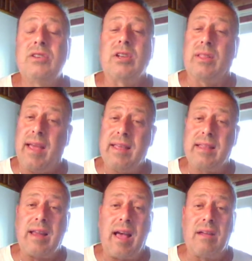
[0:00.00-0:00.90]

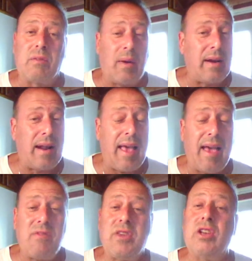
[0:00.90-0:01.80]
the run and a
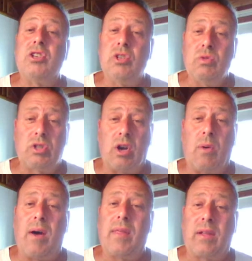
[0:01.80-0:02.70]
half, you do
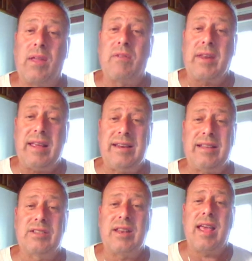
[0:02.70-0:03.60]
so on the Cleveland
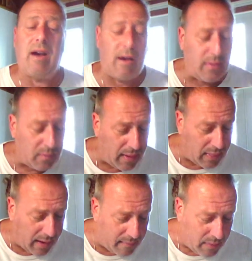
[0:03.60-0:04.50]
Indians today on the
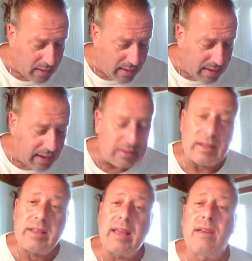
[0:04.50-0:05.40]
run line as
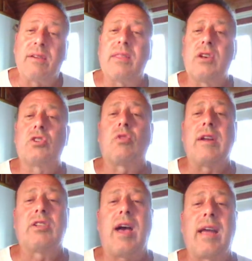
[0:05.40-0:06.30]
they take care of the
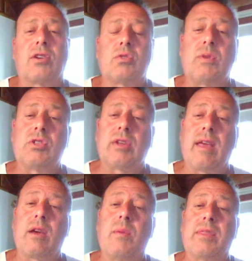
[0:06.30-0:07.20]
Detroit Tigers. Once
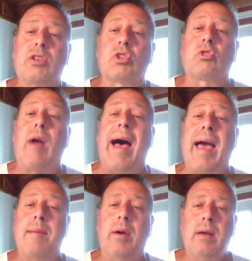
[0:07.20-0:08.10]
again, go with the
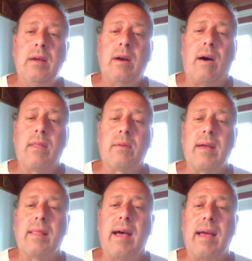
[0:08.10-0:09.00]
Tribe on the
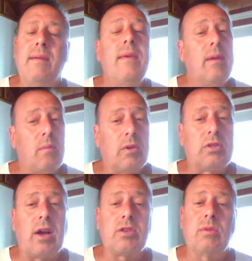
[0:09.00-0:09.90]
run line. We'll
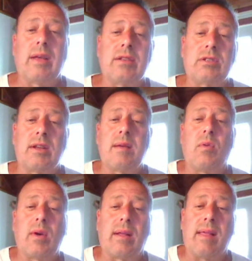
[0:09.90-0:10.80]
talk to you again Sunday
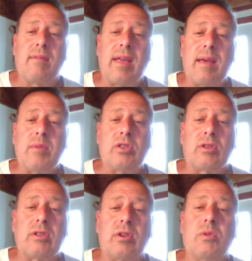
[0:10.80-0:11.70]
morning, 11 a.m.
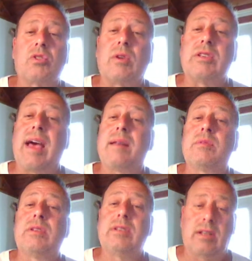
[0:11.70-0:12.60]
Eastern. As always, Trace
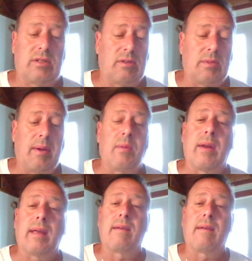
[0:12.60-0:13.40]
Adams, Dead Serious About